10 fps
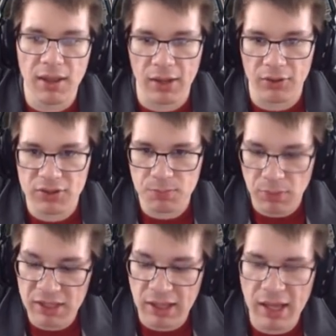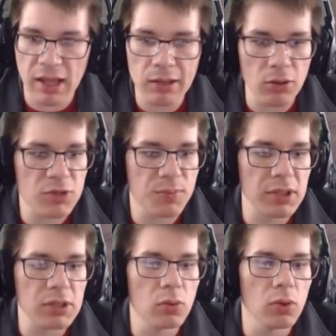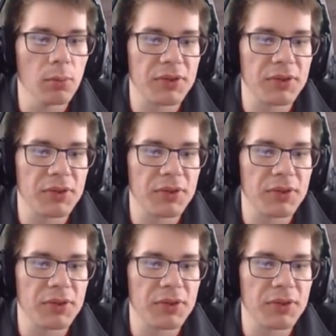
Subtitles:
That looks, it looks pretty cool,